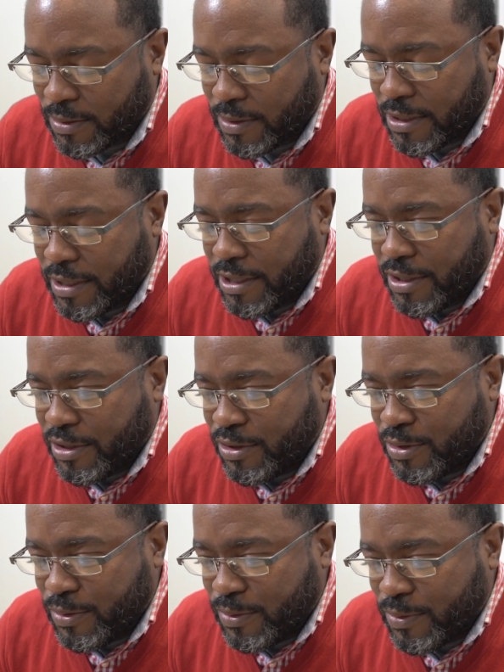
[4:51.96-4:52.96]
ago,
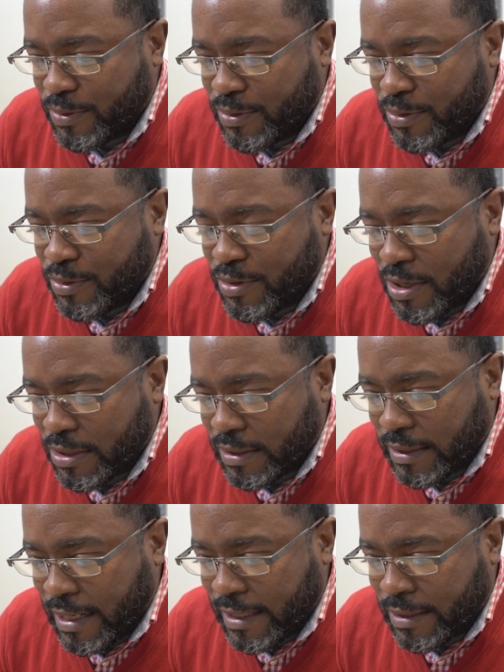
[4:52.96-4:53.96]
you
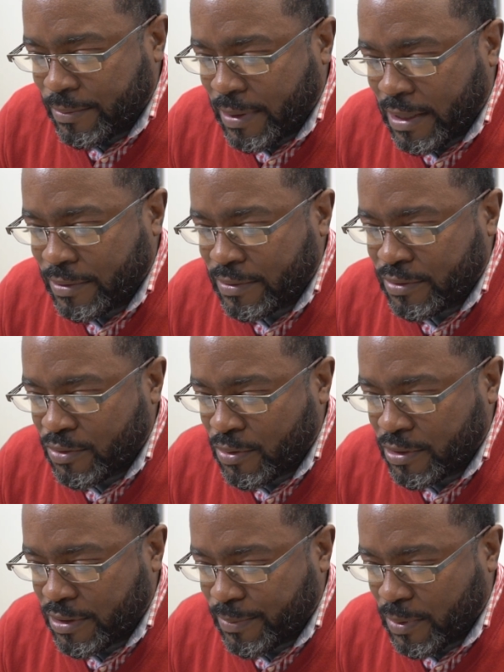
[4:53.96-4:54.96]
talk a lot about
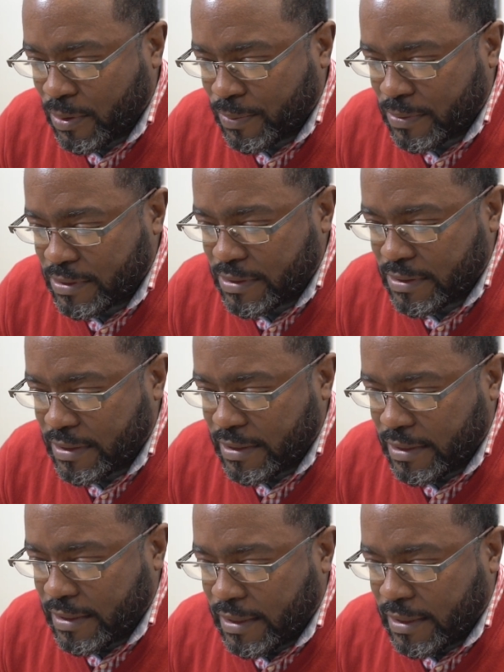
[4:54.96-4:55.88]
knowing your purpose.